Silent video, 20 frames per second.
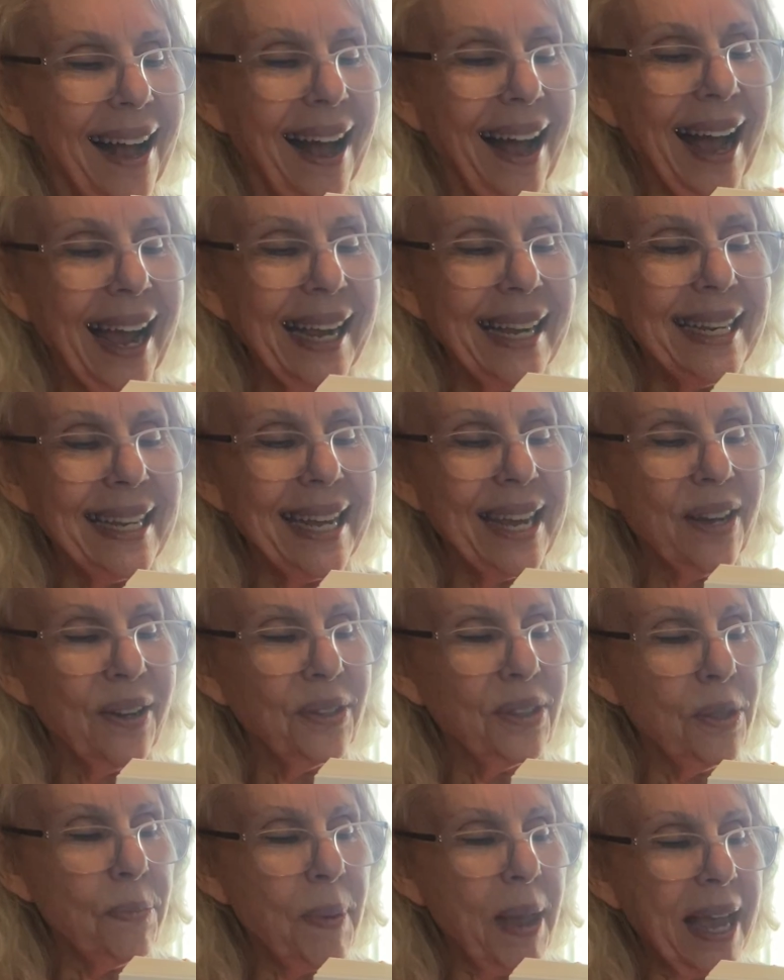Heidi
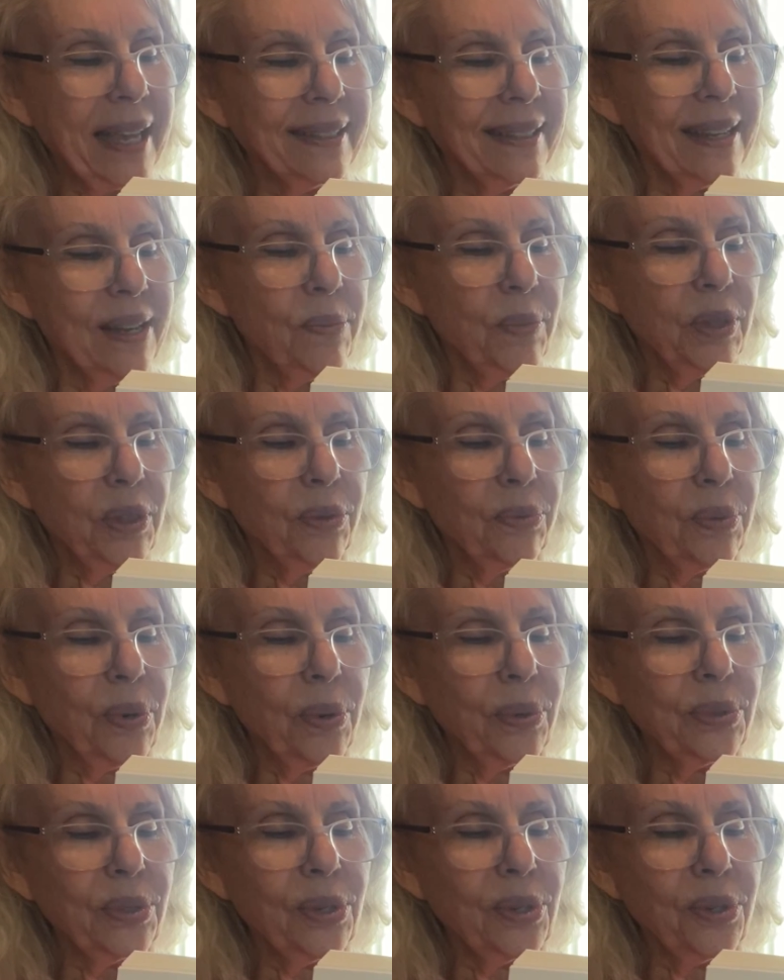held the basket with the
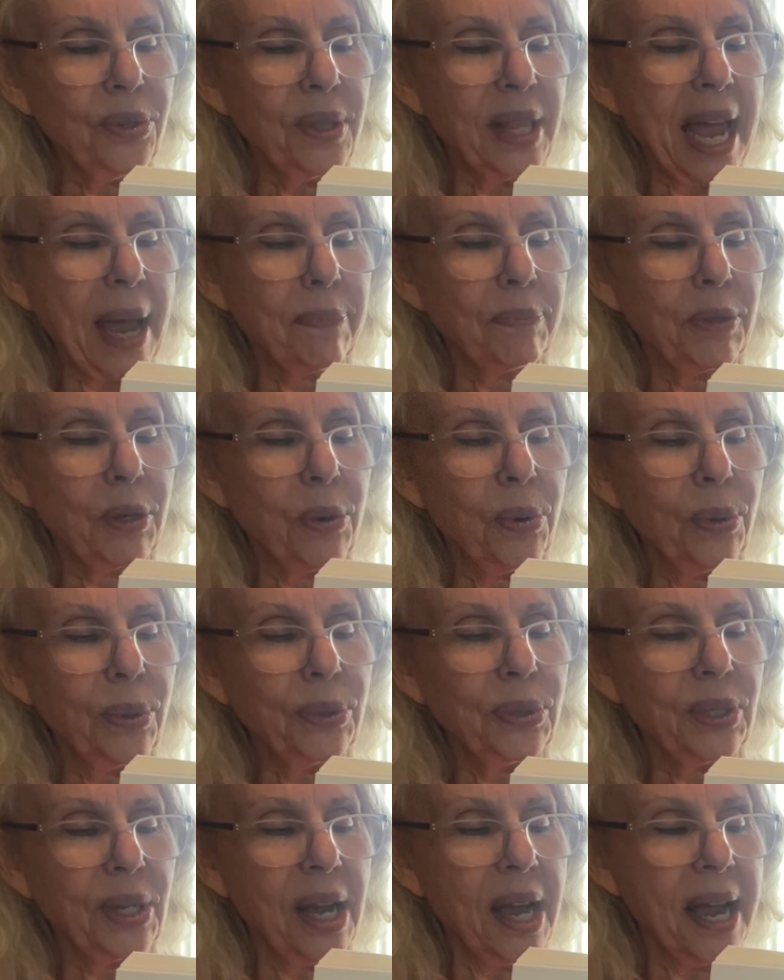rolls on her lap the
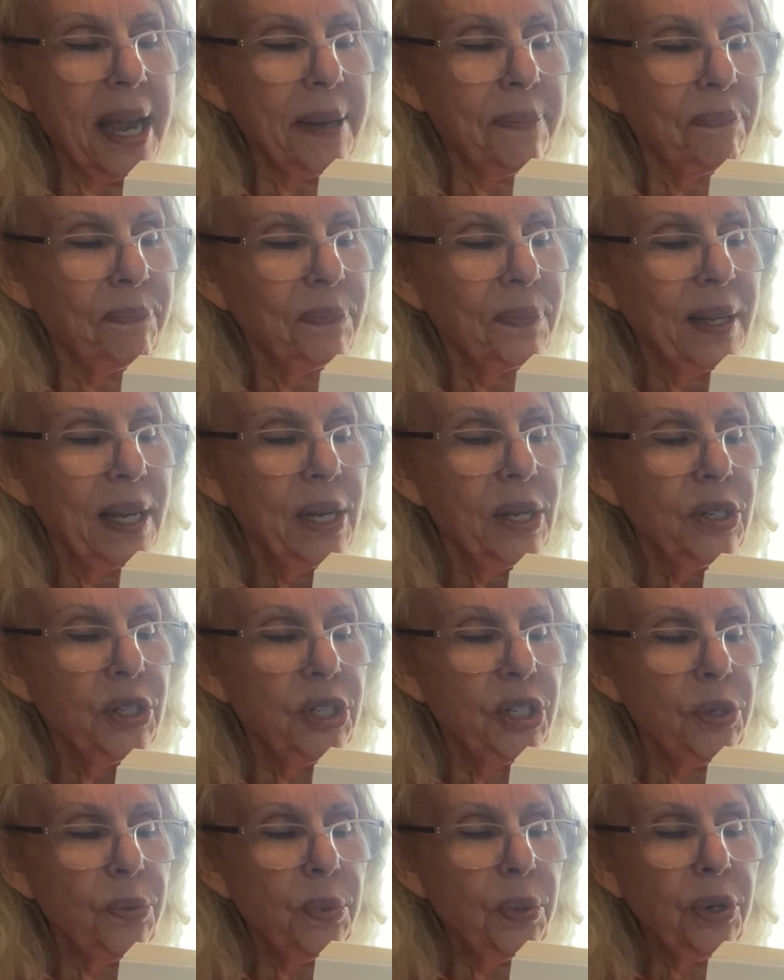whole time.
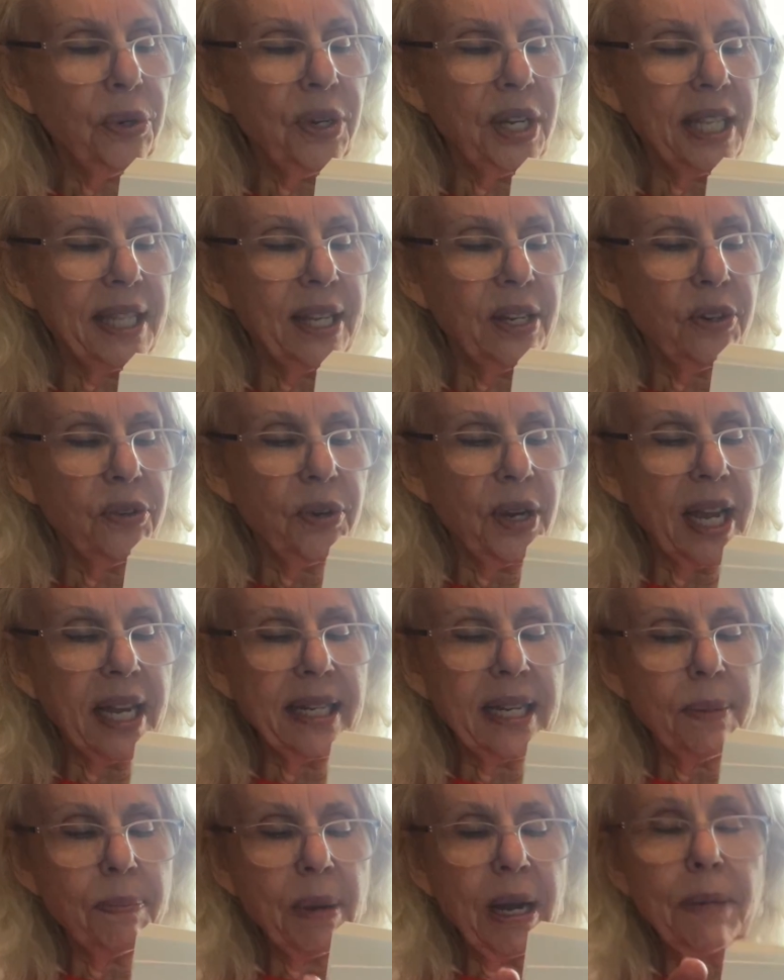She worried that
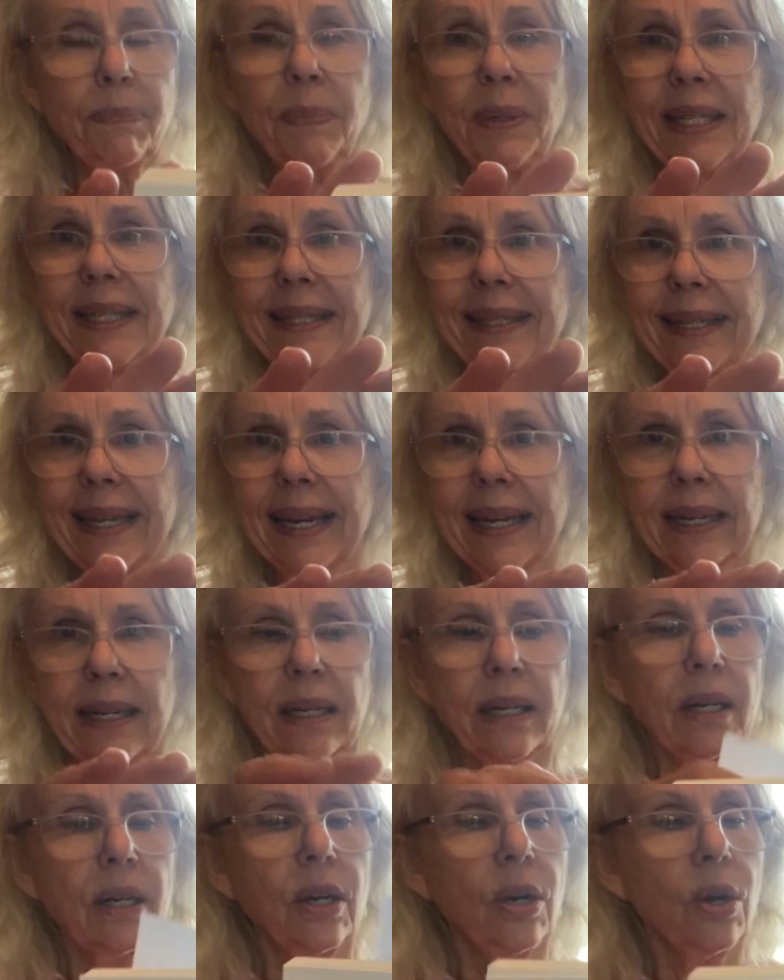Granny might be sick
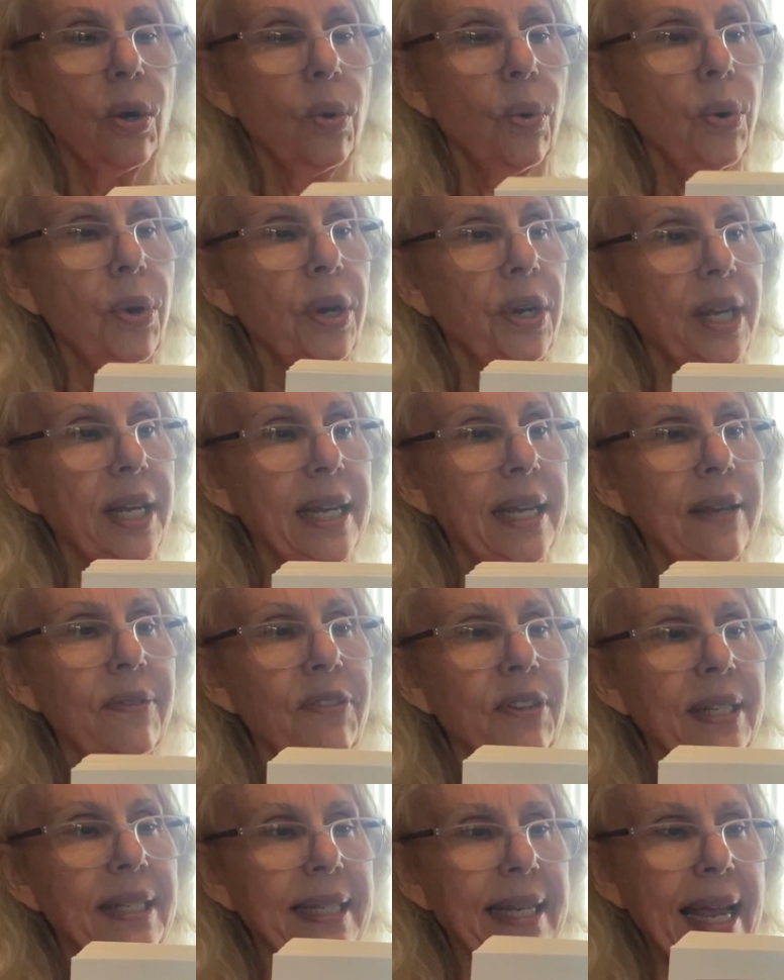or
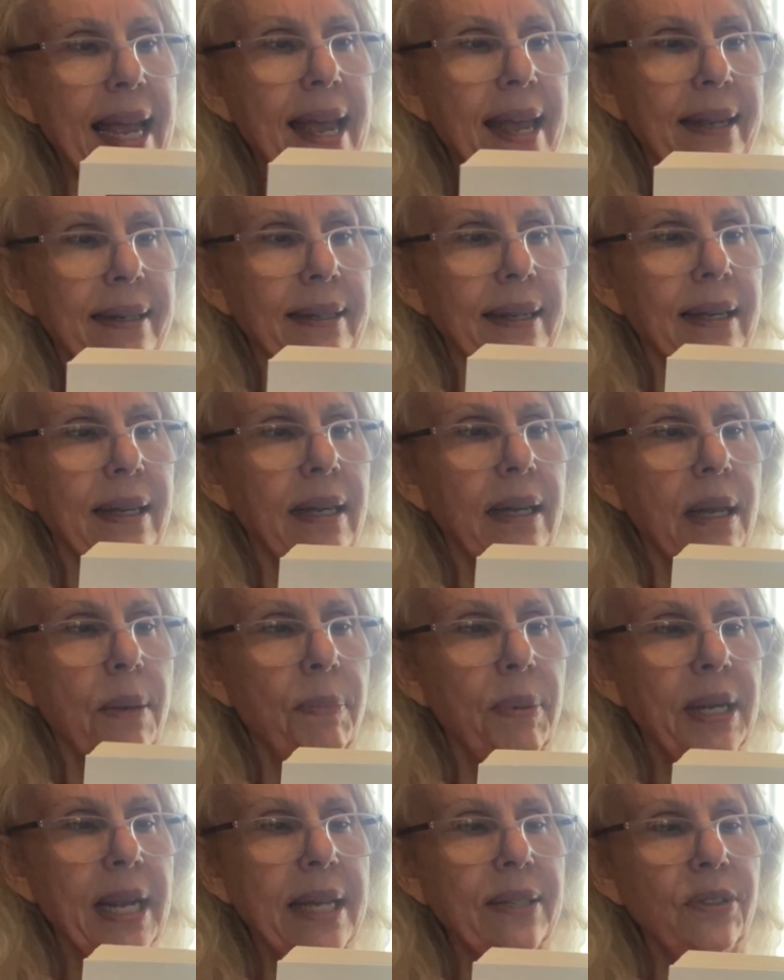even dead,
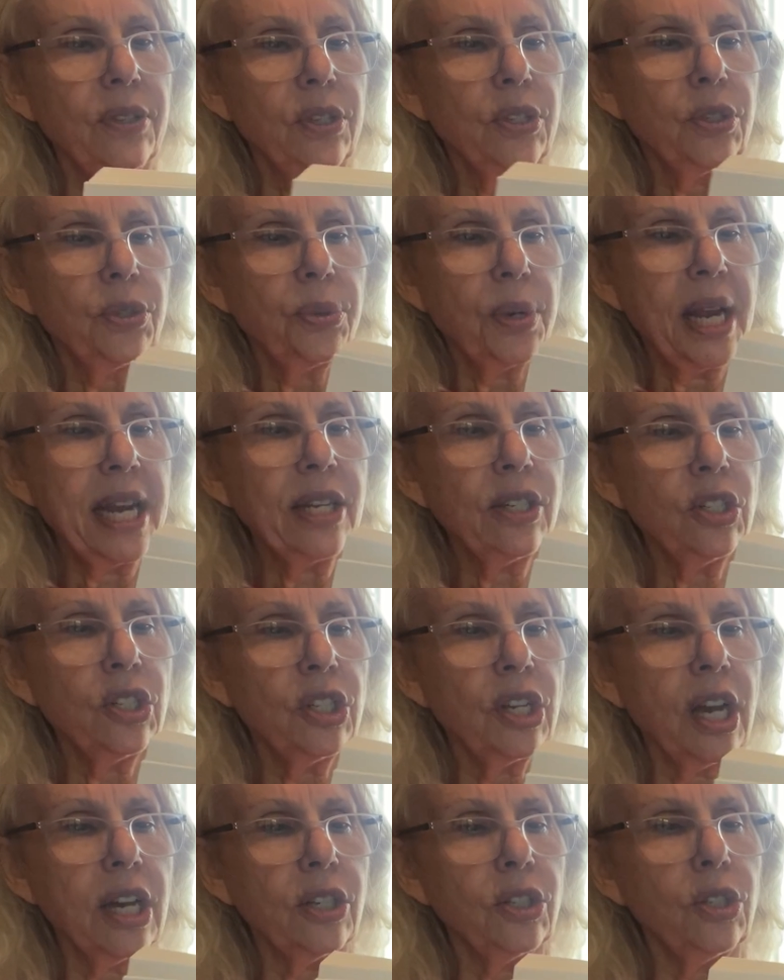but as the train
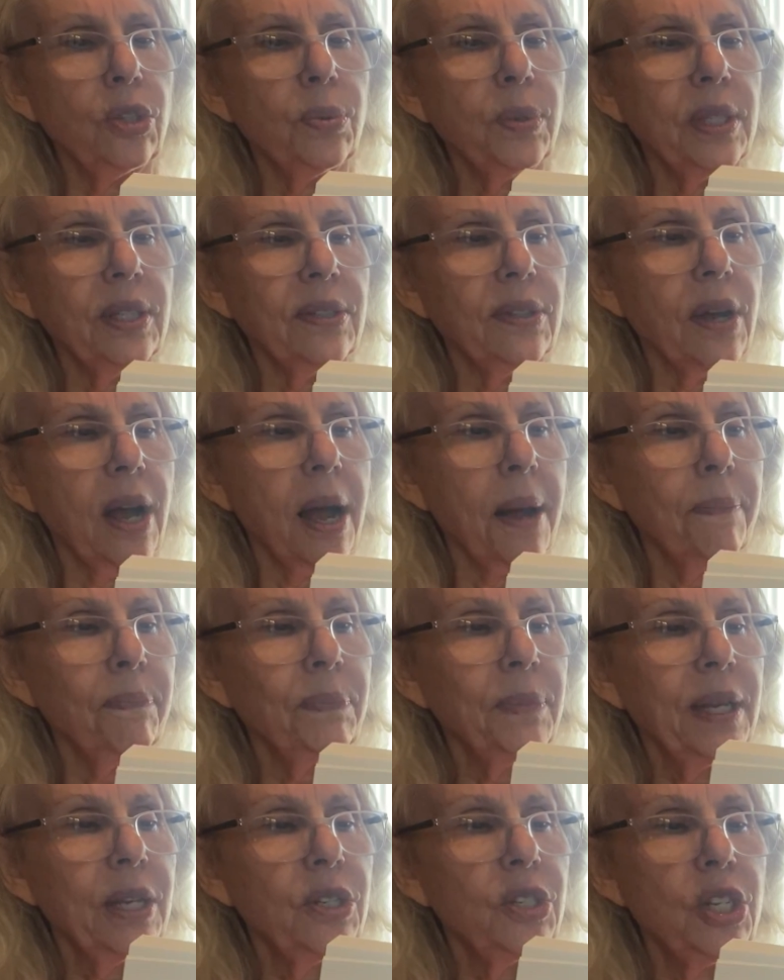chugged to a
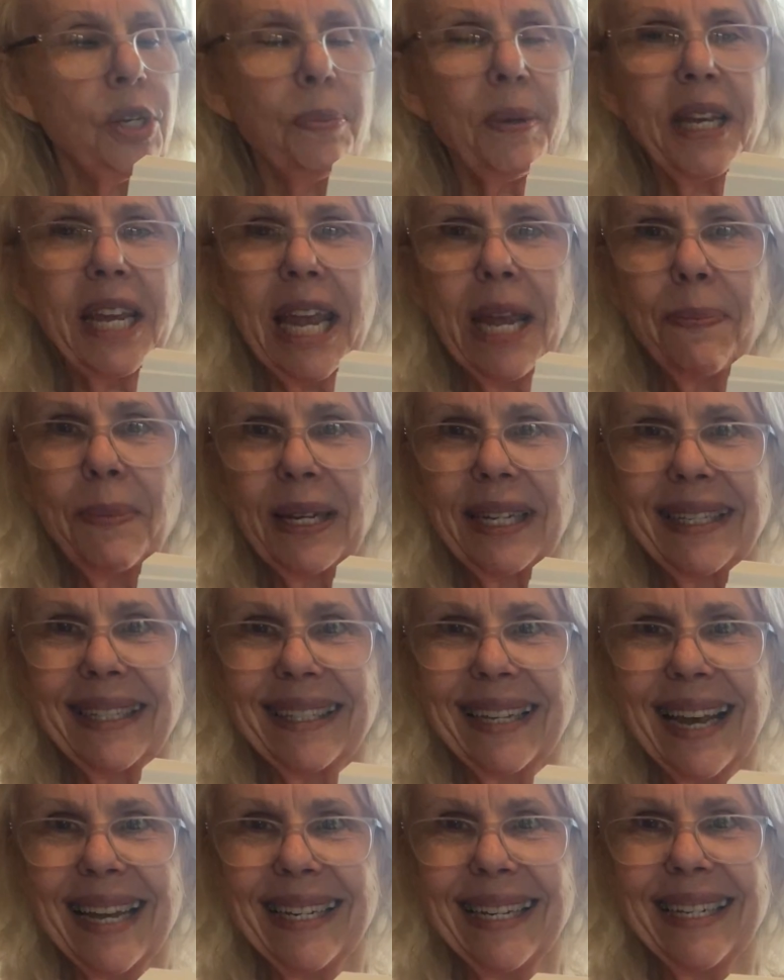stop, she became
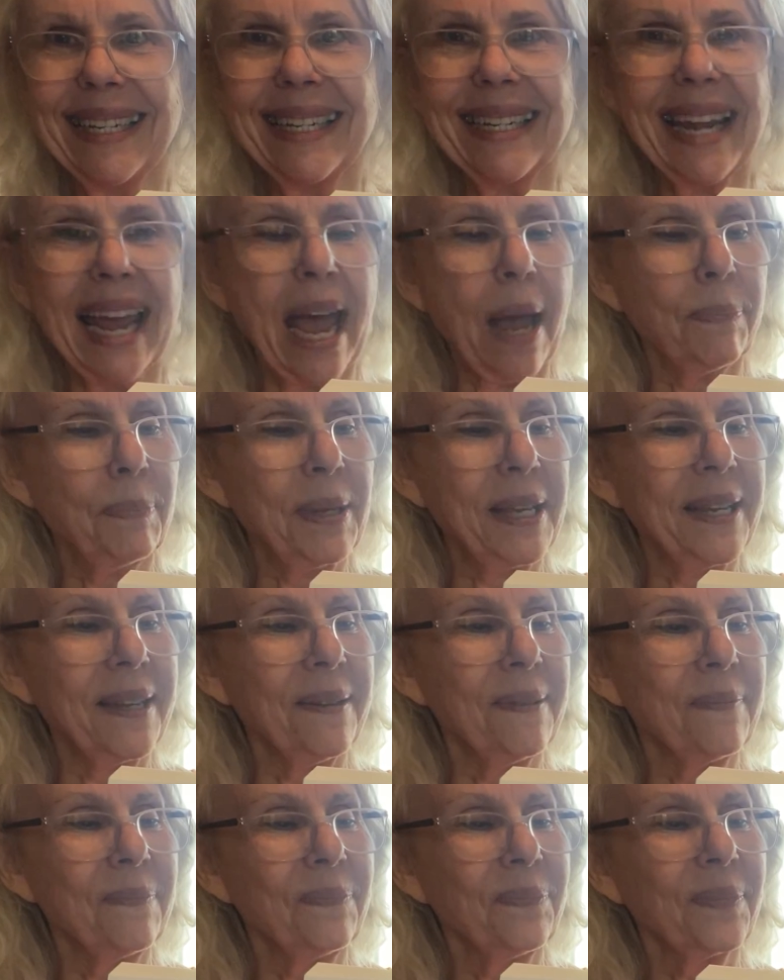excited and happy.